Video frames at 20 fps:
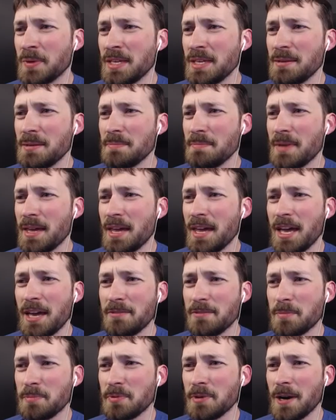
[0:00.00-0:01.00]
we may
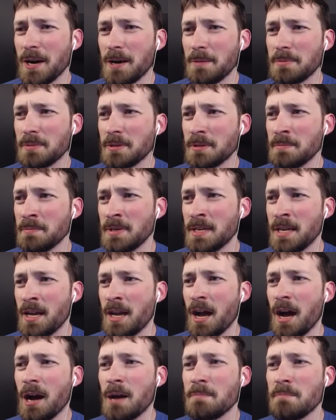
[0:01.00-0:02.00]
have a problem.
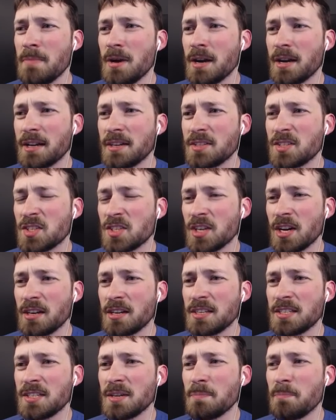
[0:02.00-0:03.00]
A monk has
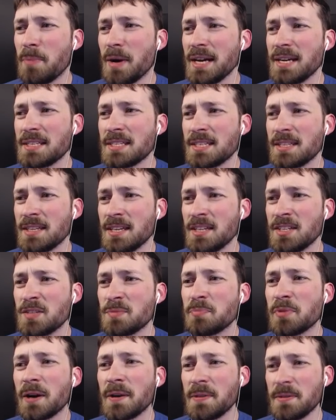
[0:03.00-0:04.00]
started to bite his
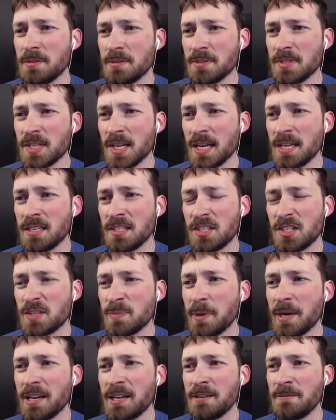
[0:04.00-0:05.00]
brothers and it's
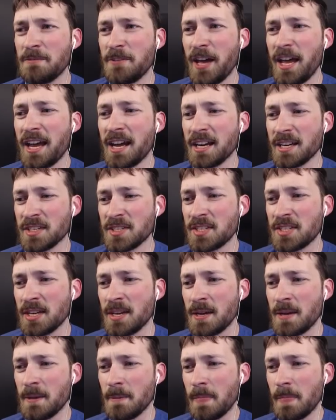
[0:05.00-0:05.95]
spreading fast.